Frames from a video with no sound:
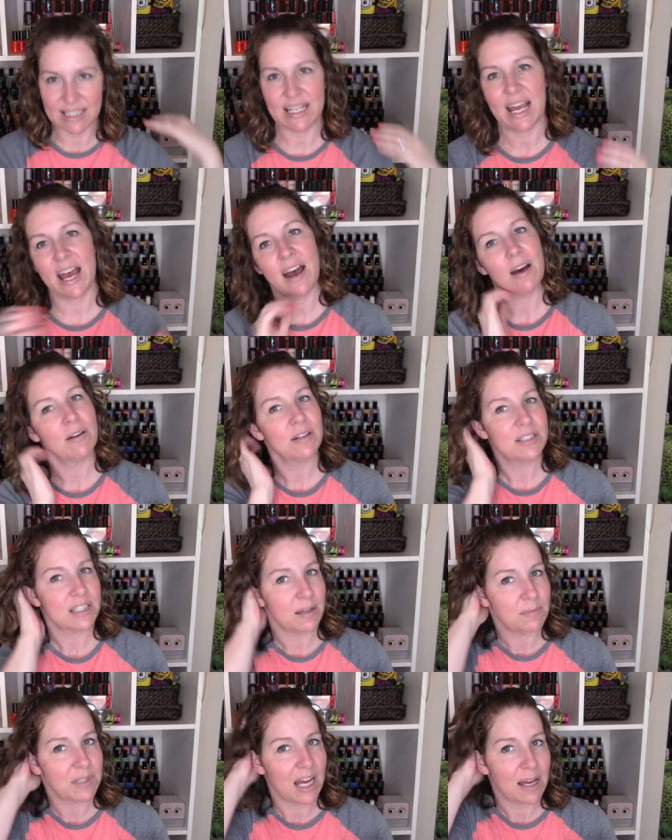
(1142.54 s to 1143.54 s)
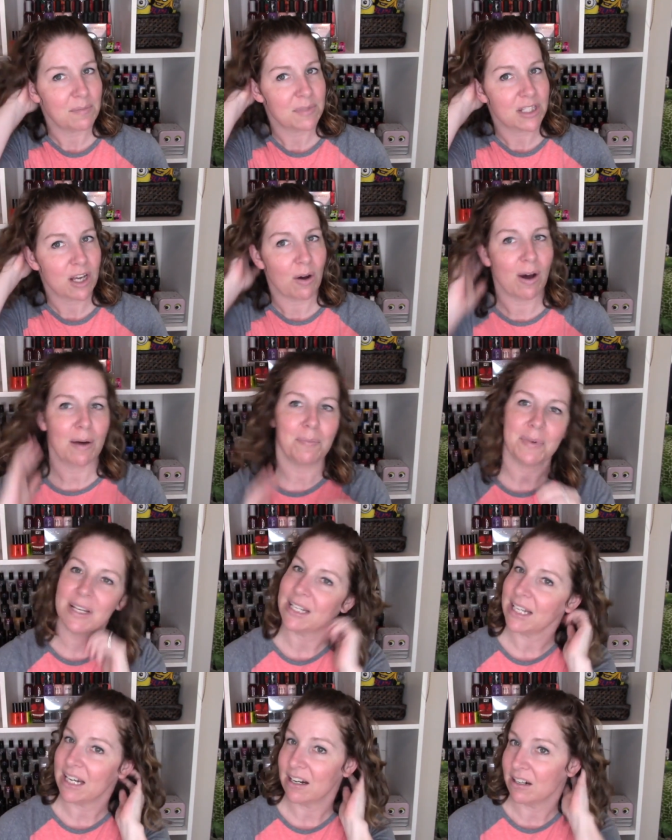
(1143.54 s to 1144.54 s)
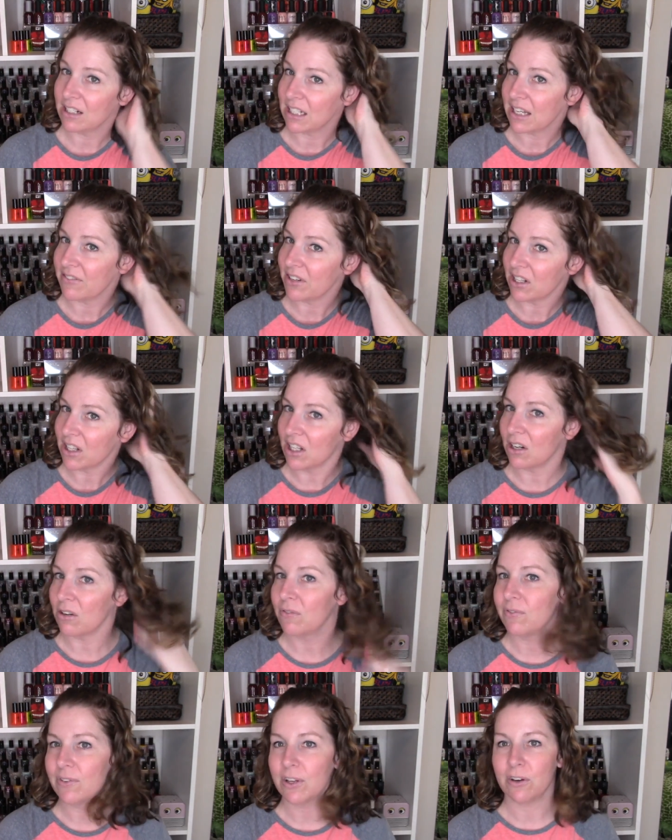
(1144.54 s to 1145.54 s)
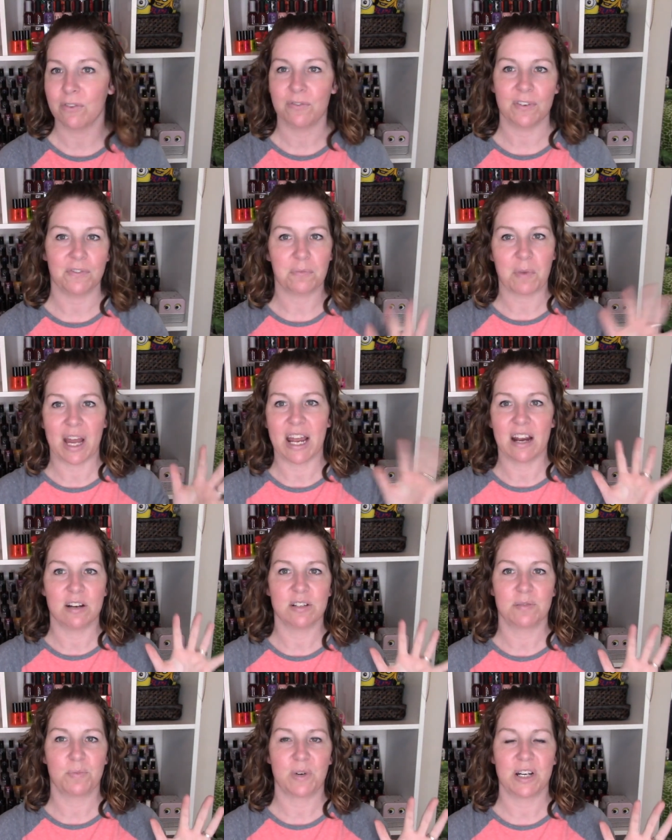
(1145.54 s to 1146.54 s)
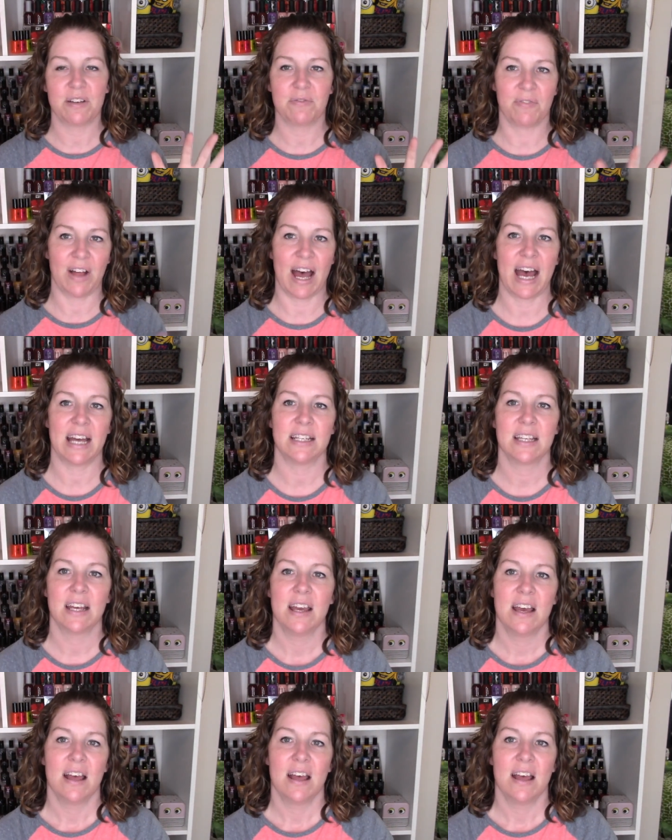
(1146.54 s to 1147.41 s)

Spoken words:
down, sometimes go up in here to give it a little floof if my hair is pretty flat.